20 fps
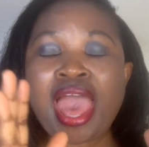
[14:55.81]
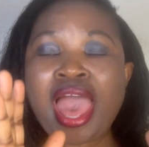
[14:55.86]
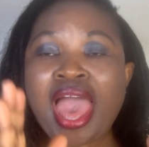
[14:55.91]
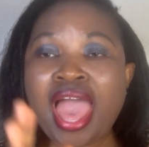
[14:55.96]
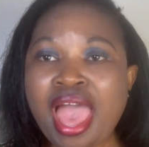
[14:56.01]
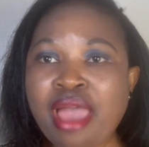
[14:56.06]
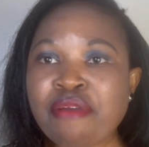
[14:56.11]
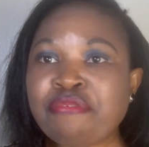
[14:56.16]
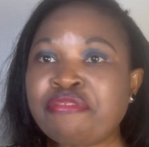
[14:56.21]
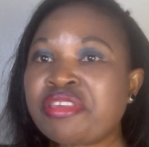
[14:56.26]

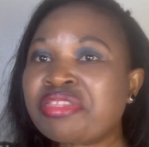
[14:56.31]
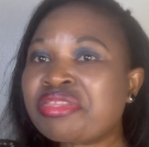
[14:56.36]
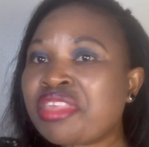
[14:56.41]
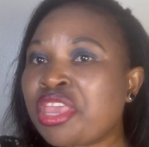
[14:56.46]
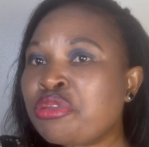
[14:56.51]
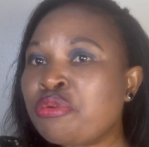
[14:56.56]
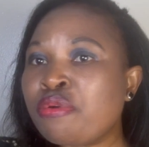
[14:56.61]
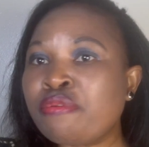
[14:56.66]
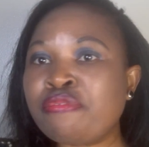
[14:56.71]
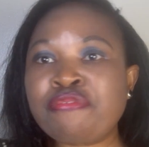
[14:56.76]
Everything
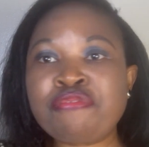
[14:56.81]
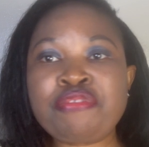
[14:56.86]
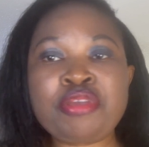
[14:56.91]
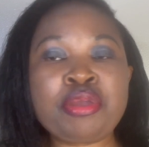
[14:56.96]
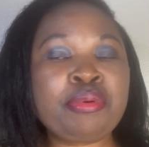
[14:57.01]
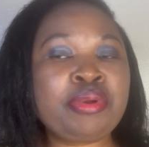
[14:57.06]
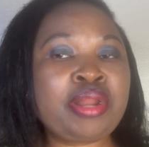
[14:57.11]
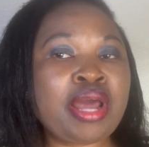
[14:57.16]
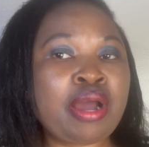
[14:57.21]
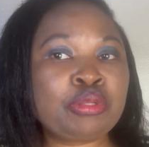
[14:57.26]
you
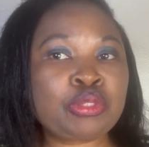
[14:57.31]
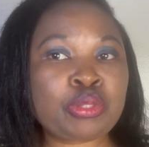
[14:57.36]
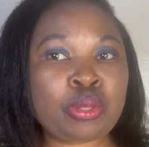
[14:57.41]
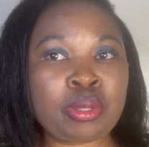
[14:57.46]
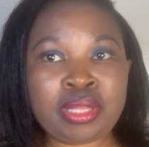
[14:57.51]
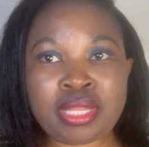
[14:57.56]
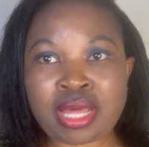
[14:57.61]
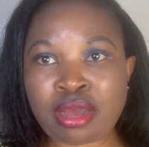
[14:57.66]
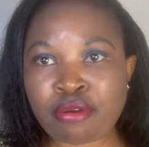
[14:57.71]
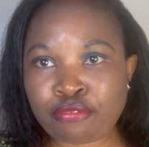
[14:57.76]
filled out on
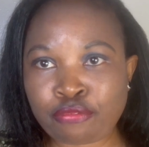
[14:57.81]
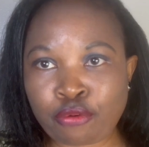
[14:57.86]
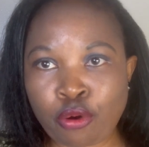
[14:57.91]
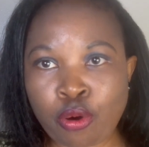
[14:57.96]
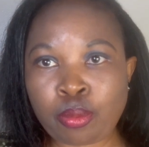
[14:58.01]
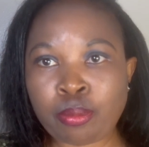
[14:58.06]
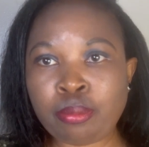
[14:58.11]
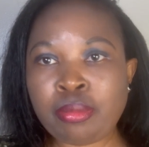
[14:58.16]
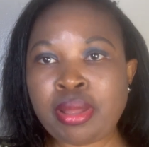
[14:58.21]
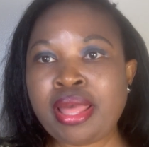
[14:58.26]
that
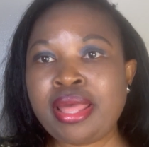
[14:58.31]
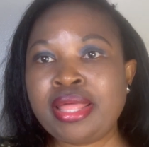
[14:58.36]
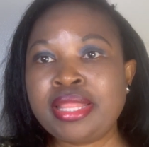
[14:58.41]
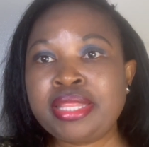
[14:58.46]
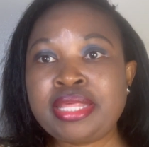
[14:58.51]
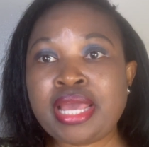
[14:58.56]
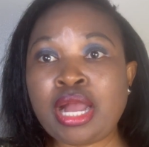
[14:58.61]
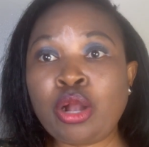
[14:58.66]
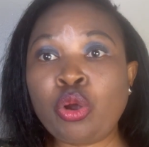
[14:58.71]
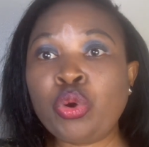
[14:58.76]
form, they
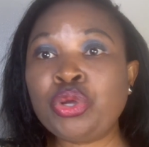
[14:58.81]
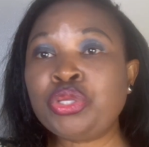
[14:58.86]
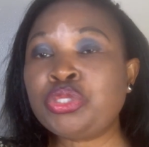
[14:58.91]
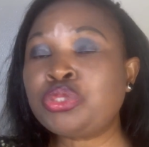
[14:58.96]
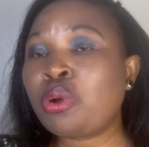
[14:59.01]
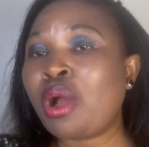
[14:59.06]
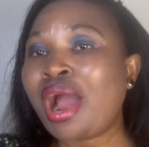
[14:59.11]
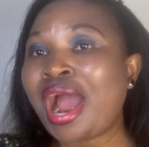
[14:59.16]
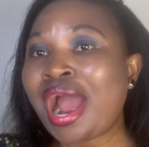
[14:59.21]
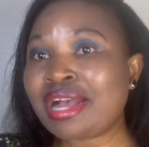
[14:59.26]
are going
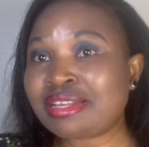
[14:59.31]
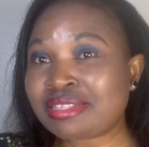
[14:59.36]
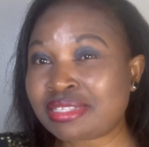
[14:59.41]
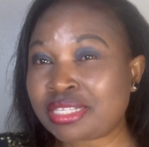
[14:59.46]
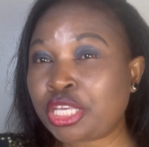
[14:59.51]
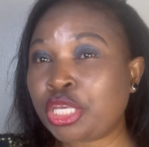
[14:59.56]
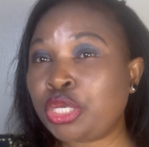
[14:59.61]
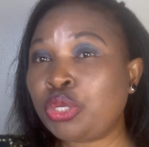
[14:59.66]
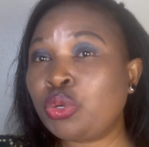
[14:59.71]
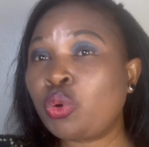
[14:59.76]
to
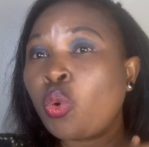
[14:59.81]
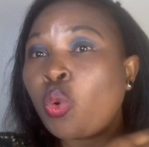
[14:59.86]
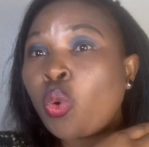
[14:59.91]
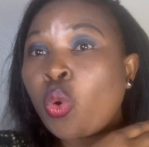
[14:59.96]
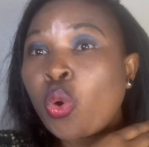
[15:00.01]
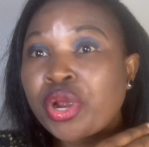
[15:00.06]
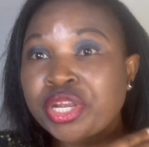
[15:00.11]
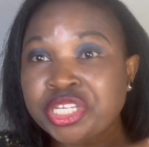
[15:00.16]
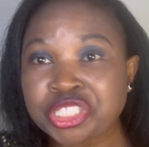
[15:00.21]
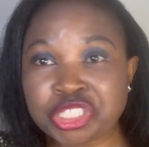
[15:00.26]
ask you
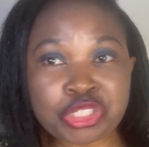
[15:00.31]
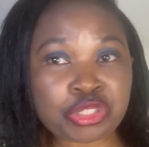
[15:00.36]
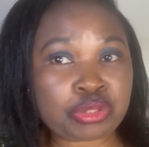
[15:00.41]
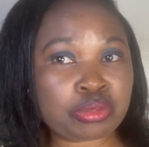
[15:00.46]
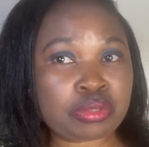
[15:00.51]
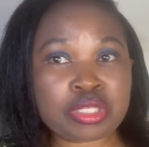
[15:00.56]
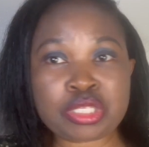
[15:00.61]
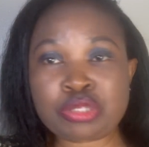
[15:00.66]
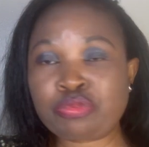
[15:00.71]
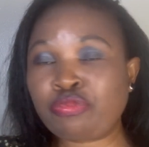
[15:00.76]

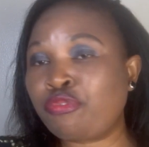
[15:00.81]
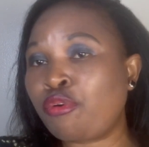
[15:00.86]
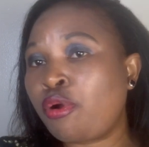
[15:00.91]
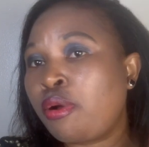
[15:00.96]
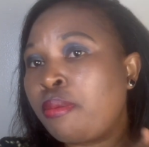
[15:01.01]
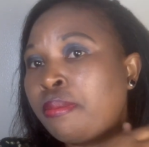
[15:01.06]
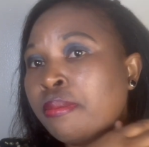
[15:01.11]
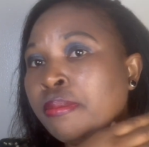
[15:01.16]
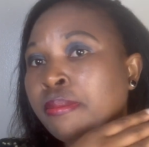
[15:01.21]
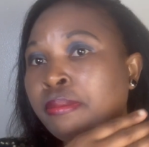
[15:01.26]
questions from